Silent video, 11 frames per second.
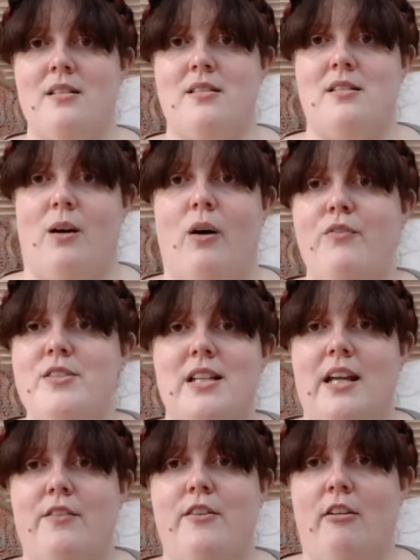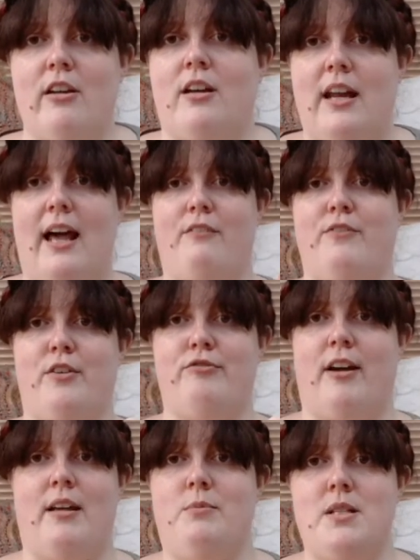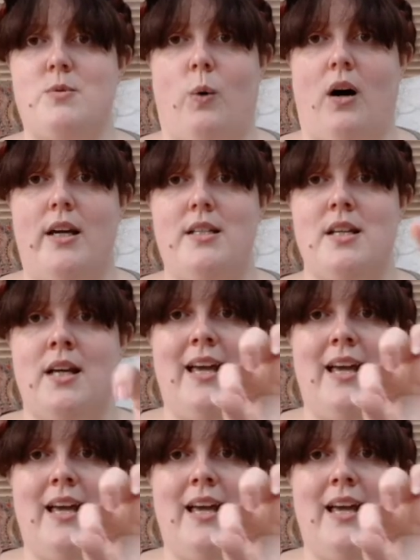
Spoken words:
So obviously if you're only going to have your frame this wide,